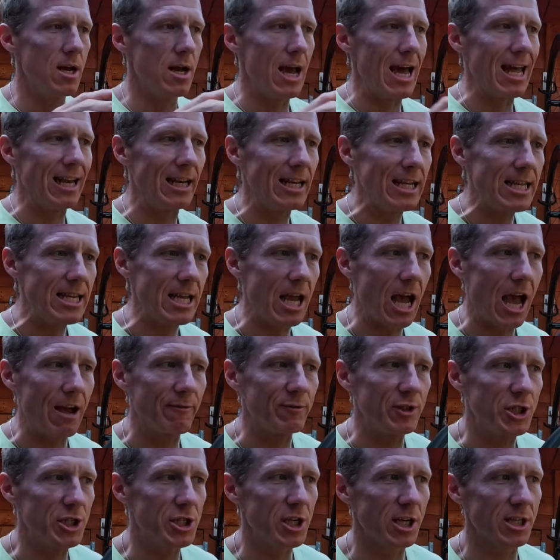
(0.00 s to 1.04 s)
Elite have
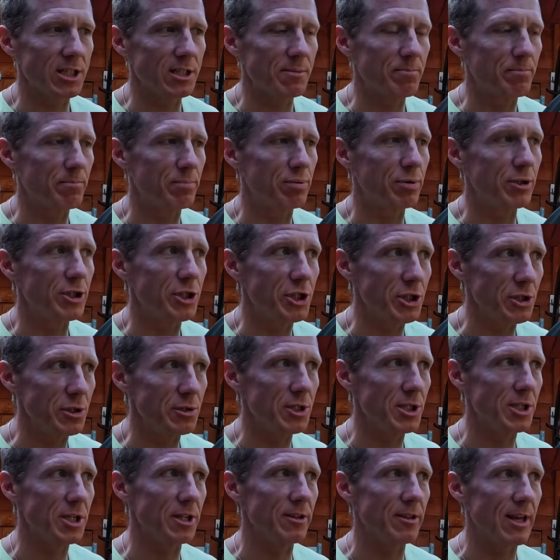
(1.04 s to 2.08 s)
just
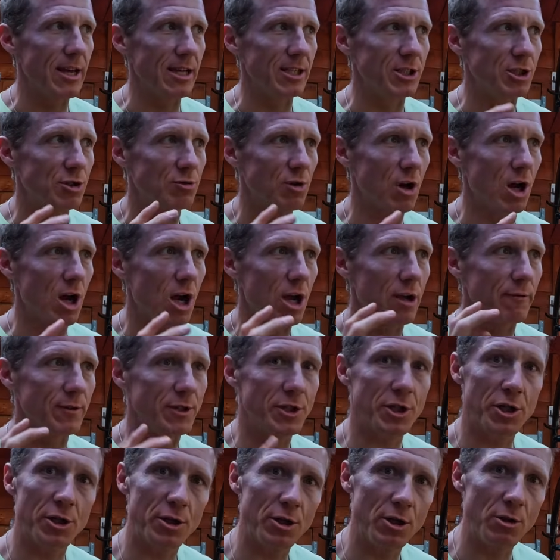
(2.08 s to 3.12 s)
produced their Drive
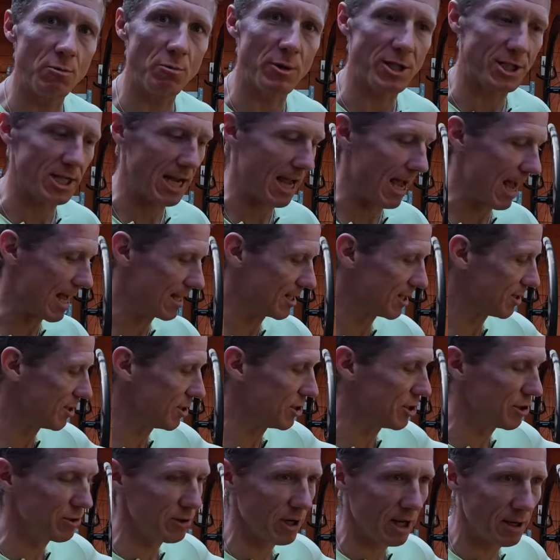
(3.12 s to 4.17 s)
2, which has the
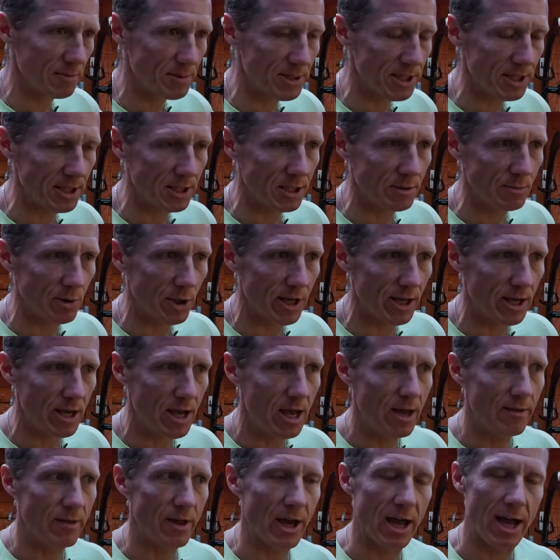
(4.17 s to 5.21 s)
new hub system on it,
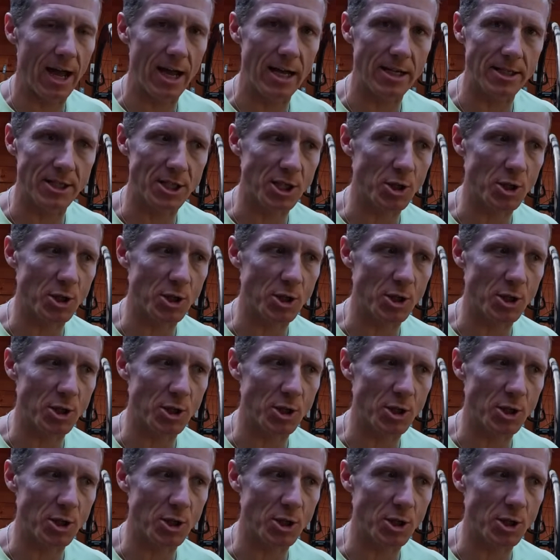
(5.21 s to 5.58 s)
that has